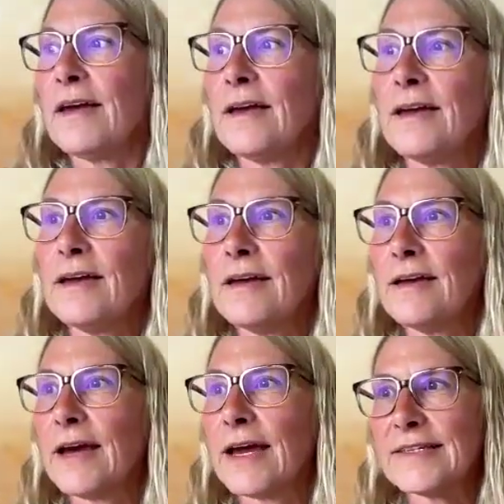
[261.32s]

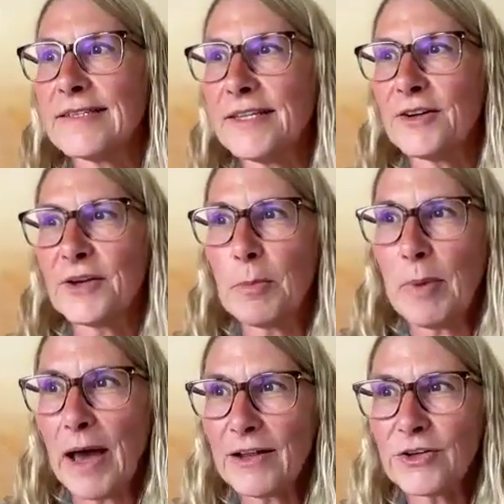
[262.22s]
I can sit on a
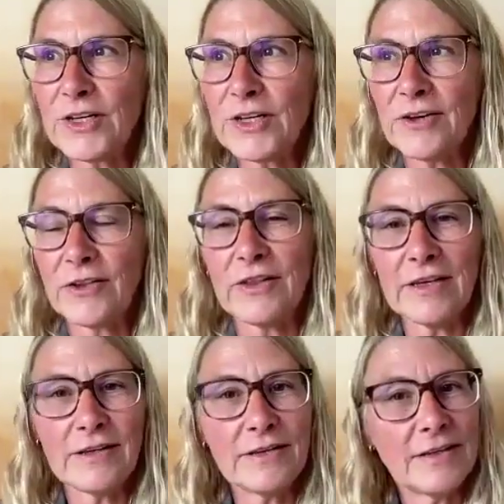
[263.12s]
balcony in
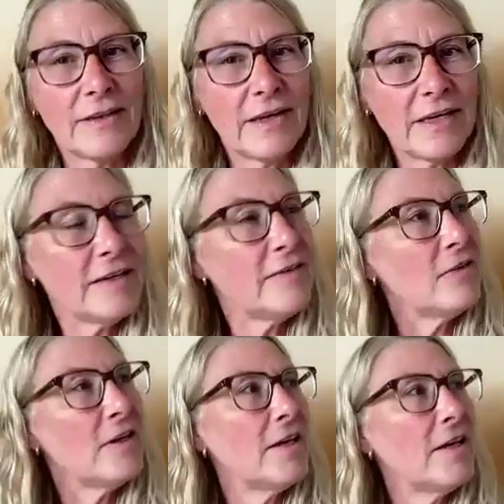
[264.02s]
the
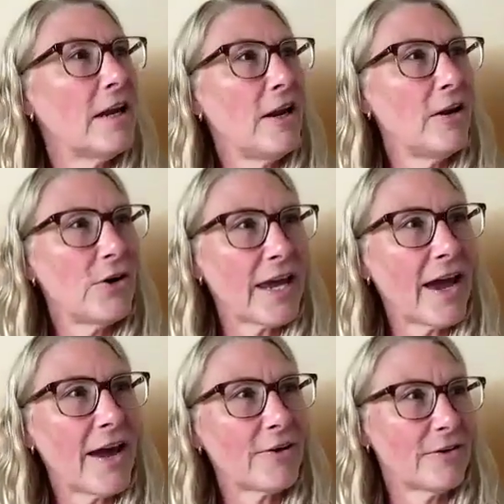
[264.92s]
evening and look
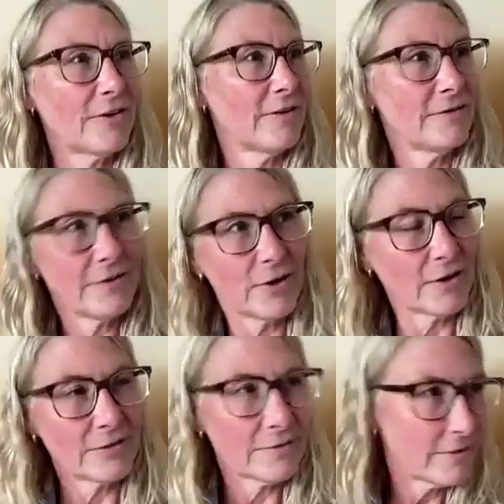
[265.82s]
out on,
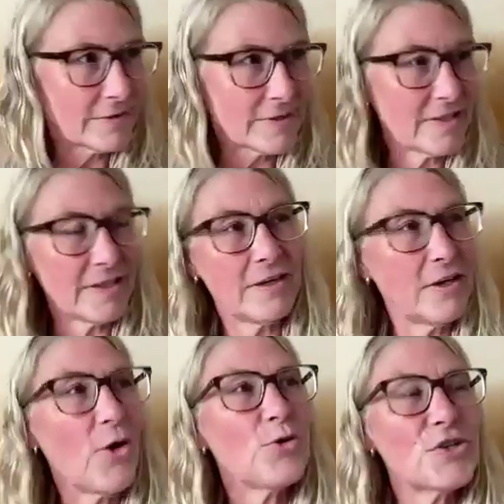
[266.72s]
and see
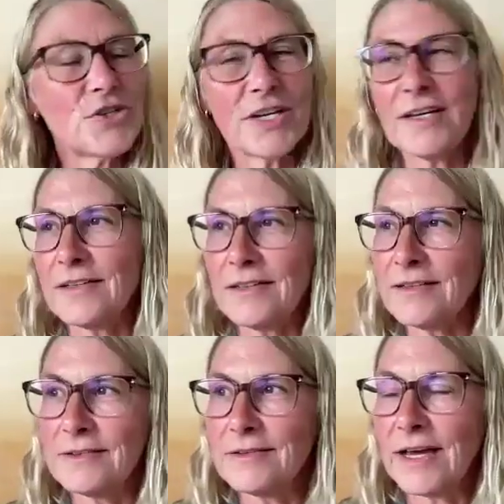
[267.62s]
the ocean,
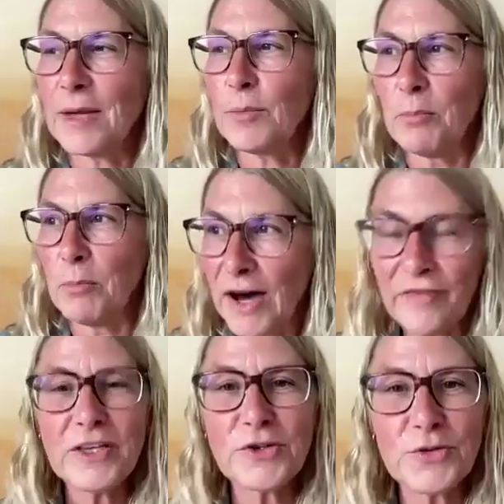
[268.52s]
and I'm
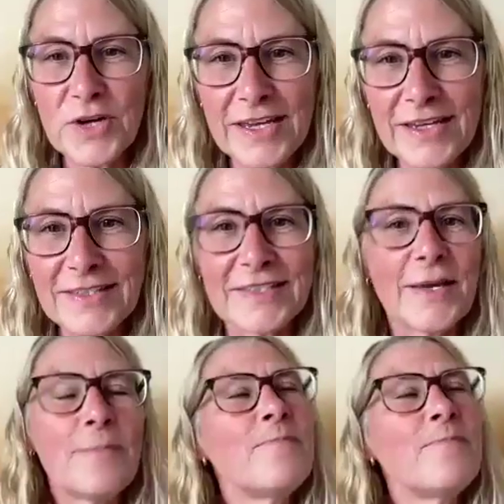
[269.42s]
above the trees.